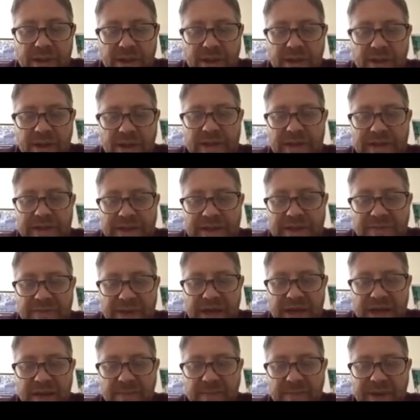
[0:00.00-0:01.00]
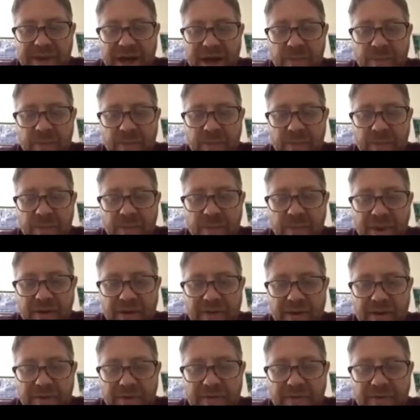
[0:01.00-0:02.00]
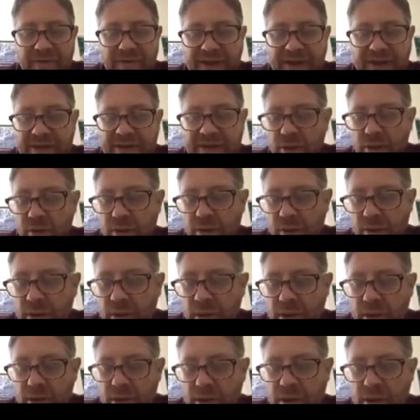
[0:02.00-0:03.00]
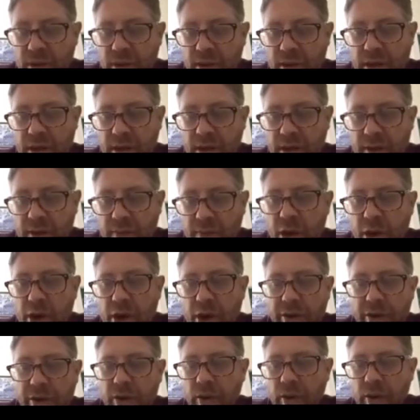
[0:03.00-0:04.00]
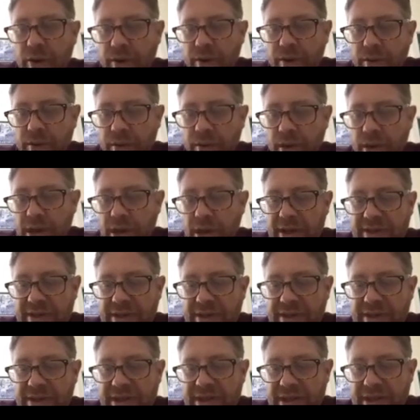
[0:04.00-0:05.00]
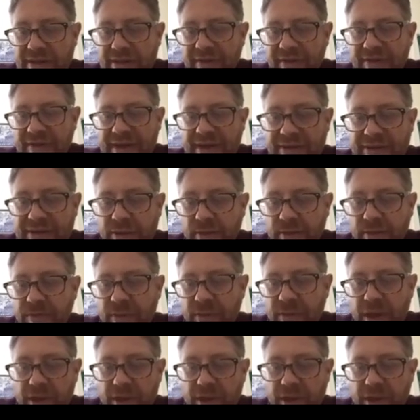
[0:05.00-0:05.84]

things that make palpation of a vessel harder or cause disease of a vessel,